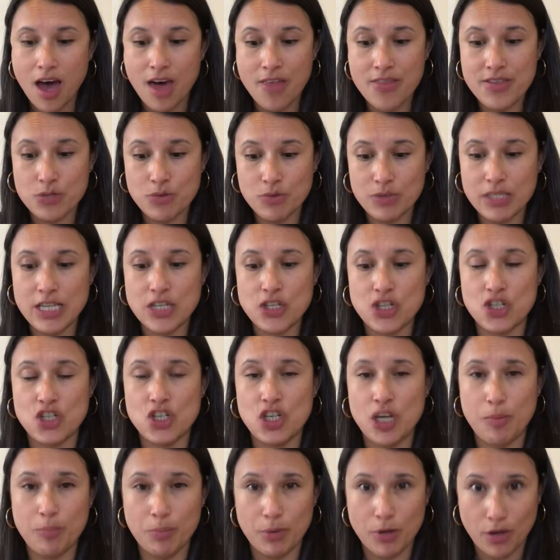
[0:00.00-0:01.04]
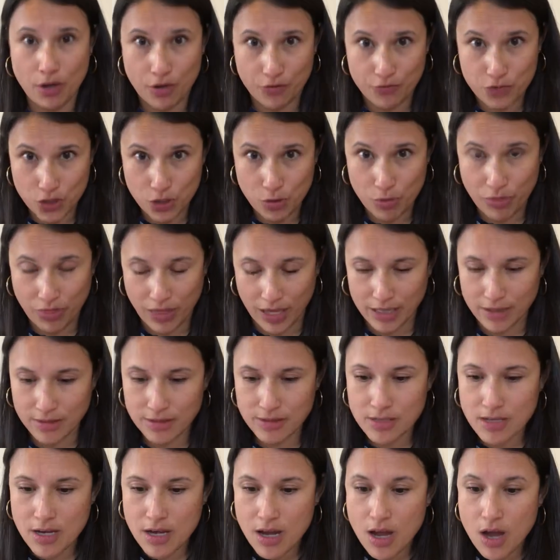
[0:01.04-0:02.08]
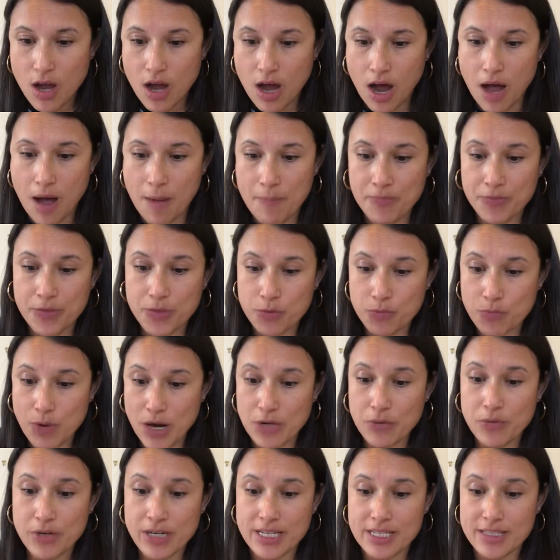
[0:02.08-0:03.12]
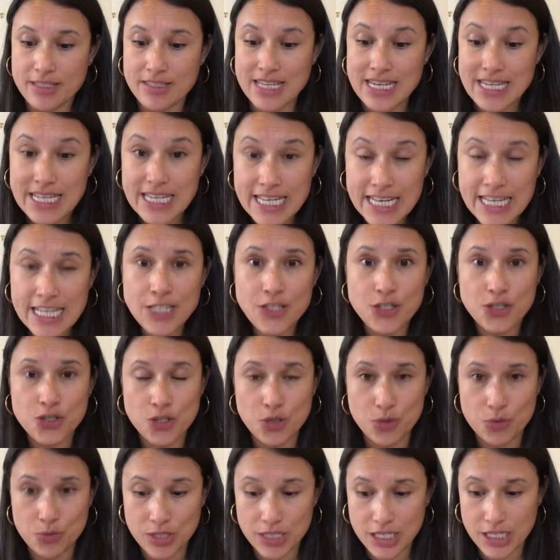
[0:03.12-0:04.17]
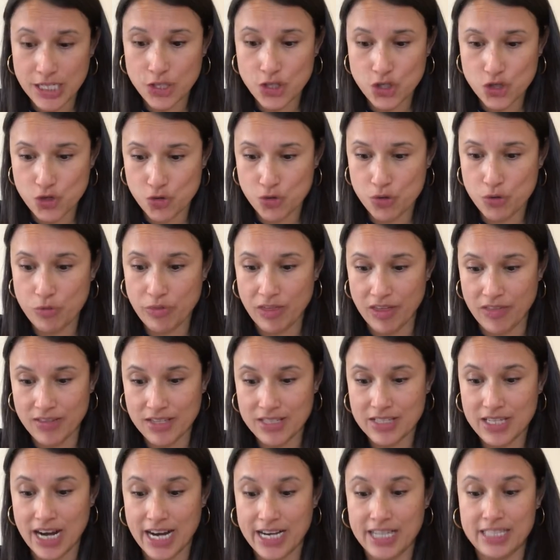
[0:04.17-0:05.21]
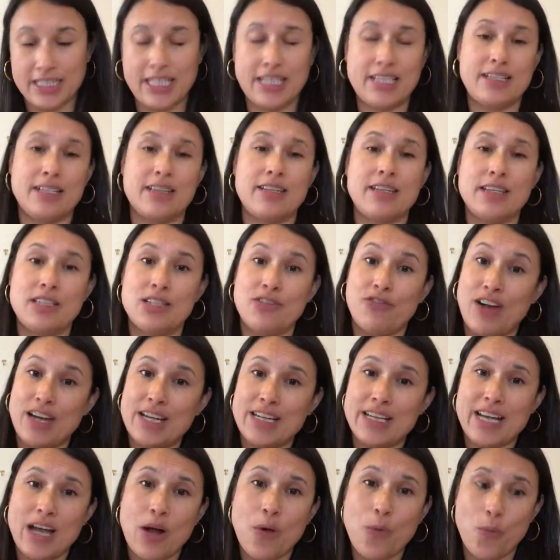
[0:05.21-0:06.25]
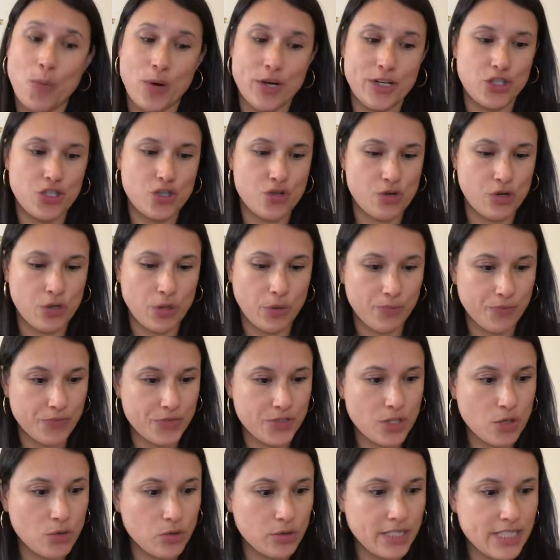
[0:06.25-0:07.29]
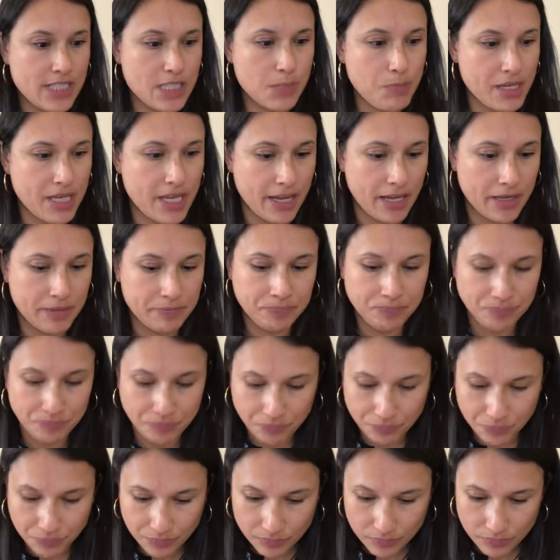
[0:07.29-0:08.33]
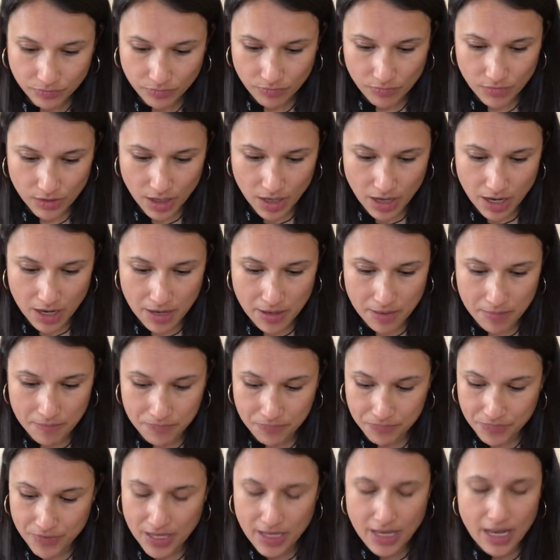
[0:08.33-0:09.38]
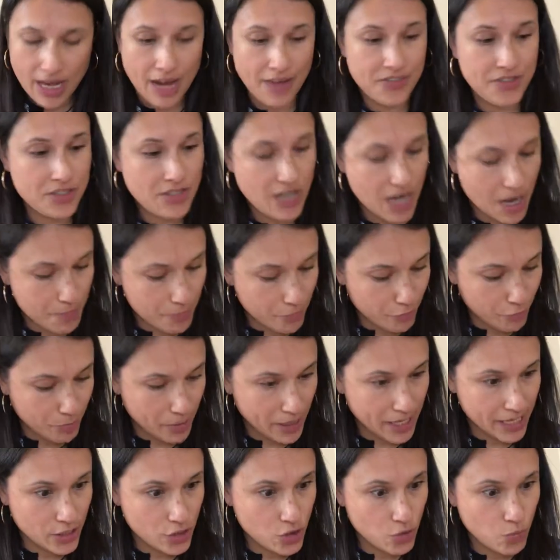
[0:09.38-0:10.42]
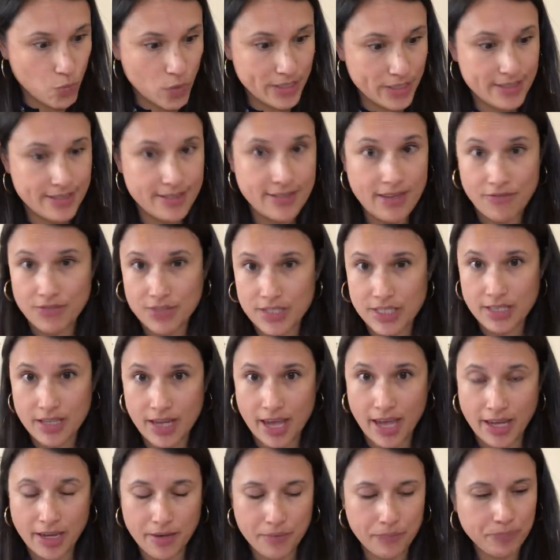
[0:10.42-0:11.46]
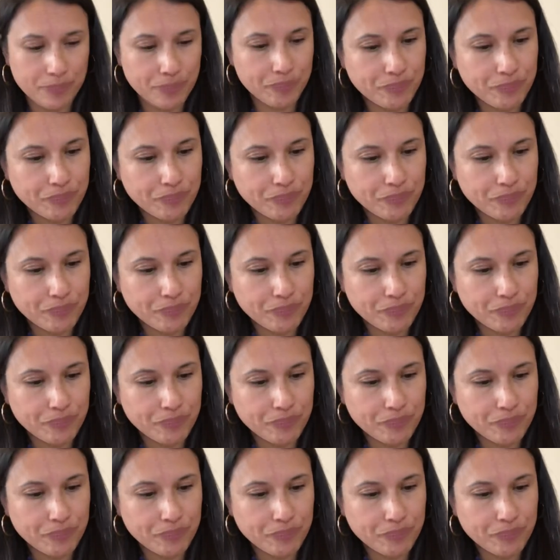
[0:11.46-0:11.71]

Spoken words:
this relationship of two things. The rhetoric is the need to teach truth, and the dialectic is finding out what is true. So let's begin at the top of page 178.